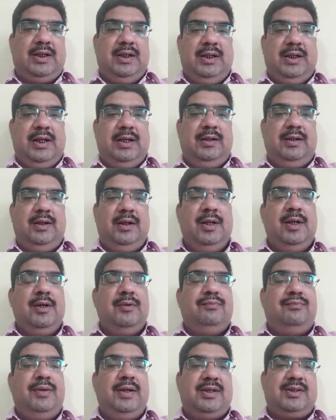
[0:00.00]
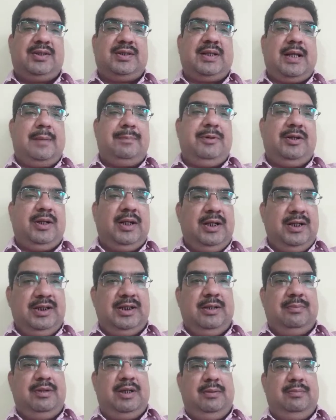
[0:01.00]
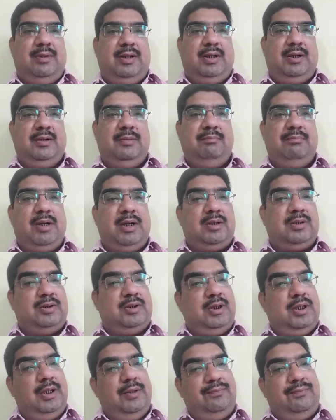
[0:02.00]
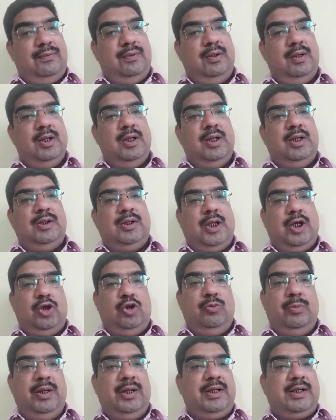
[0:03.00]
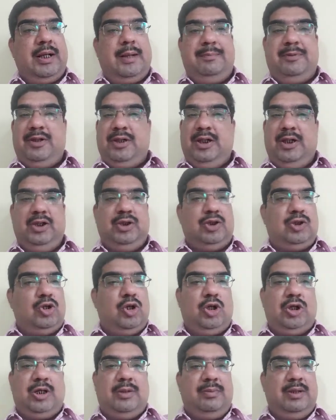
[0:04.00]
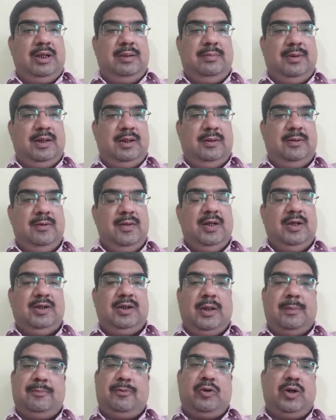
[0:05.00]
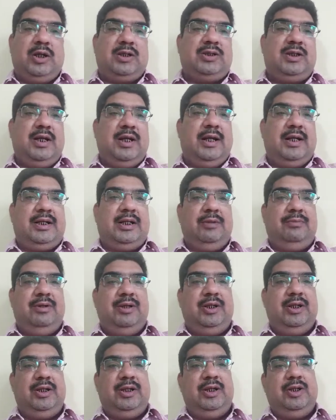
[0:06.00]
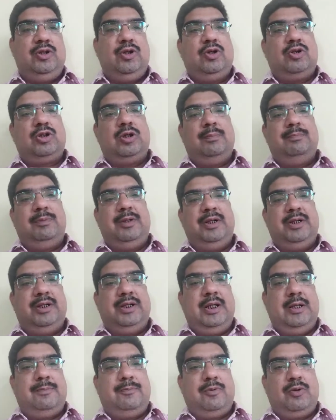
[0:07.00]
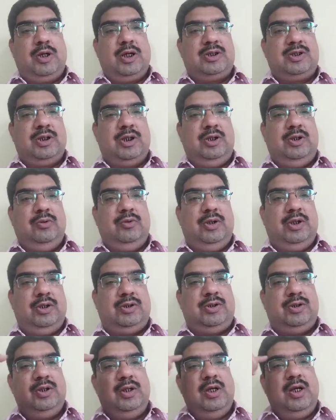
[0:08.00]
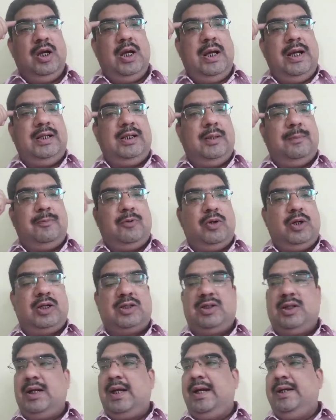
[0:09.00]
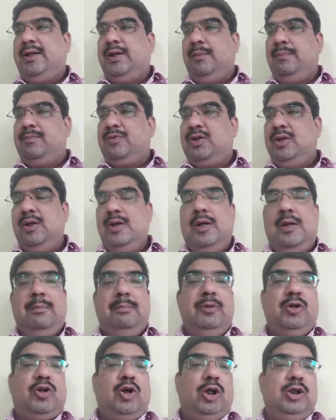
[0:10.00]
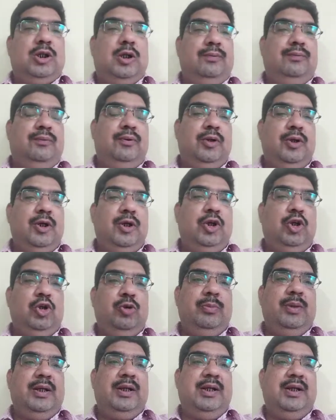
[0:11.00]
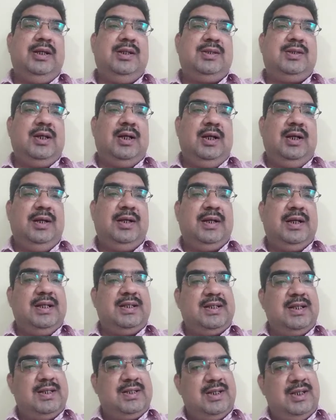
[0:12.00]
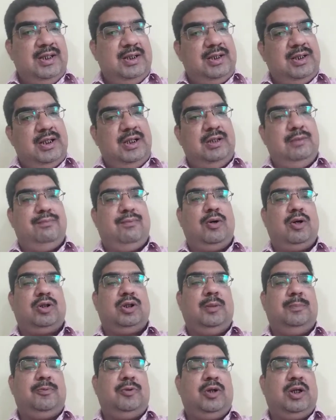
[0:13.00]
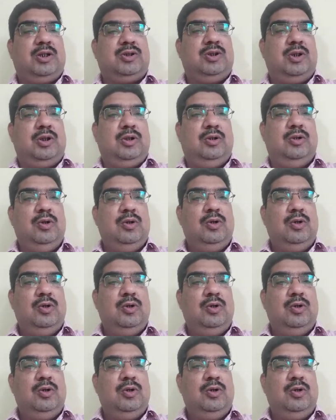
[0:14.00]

and fixed capital is available, but if the human capital is not available, the production activity did not complete their production units and the production items, because of human is the necessary thing for the production.